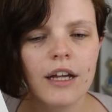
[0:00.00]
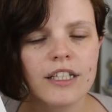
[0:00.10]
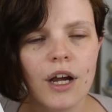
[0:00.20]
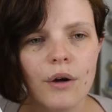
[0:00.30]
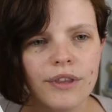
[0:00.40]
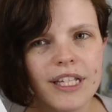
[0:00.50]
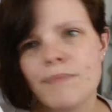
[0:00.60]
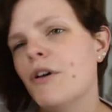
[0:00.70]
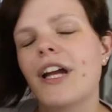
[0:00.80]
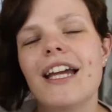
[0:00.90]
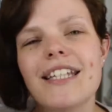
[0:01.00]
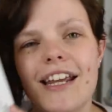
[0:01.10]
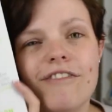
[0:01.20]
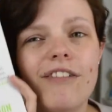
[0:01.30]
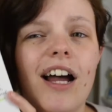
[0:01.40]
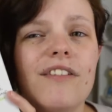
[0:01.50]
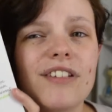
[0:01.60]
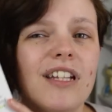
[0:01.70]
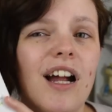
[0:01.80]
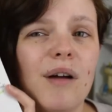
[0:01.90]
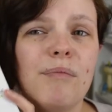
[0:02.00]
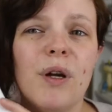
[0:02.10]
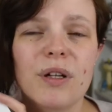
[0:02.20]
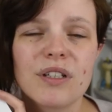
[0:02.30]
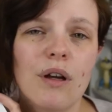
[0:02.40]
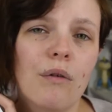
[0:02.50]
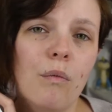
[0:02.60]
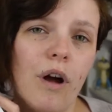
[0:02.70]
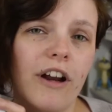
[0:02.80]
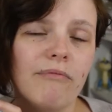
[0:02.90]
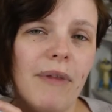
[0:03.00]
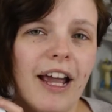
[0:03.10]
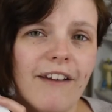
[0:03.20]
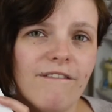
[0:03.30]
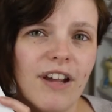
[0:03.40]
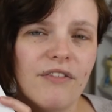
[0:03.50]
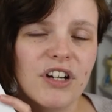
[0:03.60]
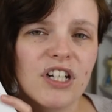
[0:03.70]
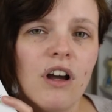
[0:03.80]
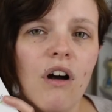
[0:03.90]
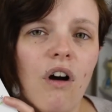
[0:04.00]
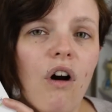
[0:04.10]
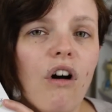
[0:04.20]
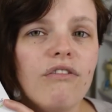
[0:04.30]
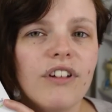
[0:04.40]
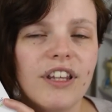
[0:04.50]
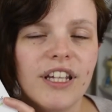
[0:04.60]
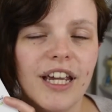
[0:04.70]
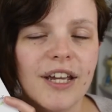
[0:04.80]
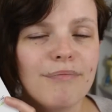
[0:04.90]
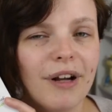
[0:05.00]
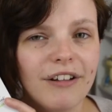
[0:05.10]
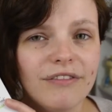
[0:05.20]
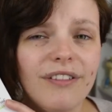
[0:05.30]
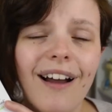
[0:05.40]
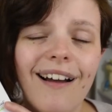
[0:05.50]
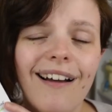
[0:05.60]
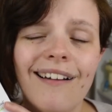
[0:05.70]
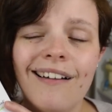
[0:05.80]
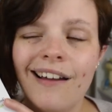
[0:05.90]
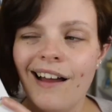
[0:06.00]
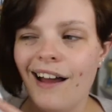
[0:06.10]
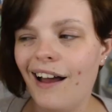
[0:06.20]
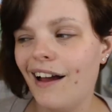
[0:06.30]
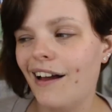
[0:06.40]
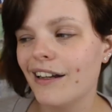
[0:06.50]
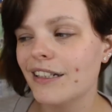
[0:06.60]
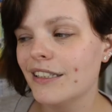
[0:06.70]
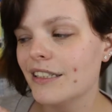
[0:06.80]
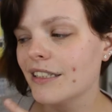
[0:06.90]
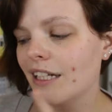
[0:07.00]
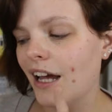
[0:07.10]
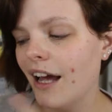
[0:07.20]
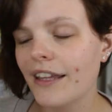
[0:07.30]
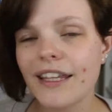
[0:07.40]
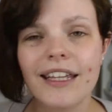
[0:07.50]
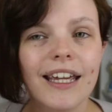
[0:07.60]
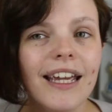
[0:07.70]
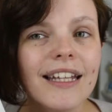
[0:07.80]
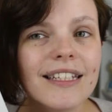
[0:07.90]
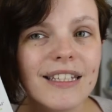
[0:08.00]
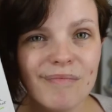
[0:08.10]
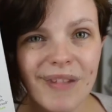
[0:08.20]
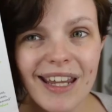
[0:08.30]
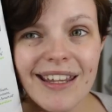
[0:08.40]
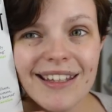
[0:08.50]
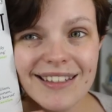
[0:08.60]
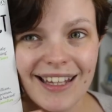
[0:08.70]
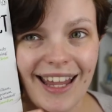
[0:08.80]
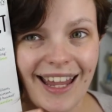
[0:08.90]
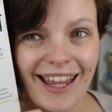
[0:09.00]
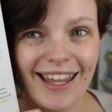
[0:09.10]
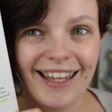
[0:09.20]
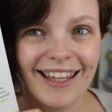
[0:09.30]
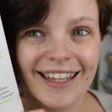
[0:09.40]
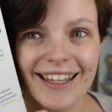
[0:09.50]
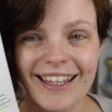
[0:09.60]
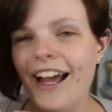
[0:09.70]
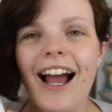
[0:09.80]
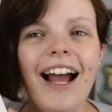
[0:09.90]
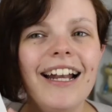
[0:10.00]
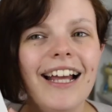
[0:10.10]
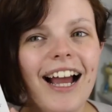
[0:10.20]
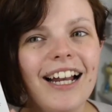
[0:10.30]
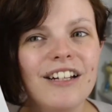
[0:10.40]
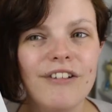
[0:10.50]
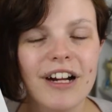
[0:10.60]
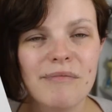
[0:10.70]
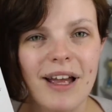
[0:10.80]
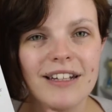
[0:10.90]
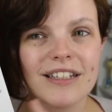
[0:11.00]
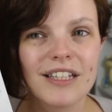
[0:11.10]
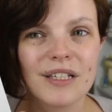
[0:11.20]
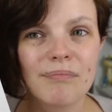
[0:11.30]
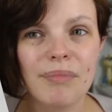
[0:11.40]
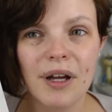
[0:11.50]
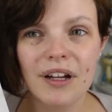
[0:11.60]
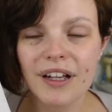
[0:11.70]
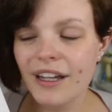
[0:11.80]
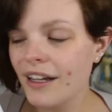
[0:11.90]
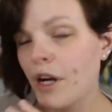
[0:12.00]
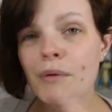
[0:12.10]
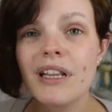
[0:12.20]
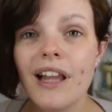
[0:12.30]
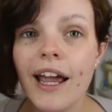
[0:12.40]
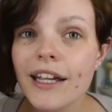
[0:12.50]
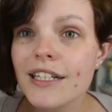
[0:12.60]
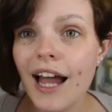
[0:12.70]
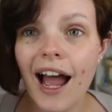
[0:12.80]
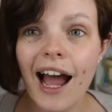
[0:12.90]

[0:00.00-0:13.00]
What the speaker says: So this book is a 5-star book, one of my favourite of the year by far, and I think it's amazing. I highly, highly recommend this book. What I would like to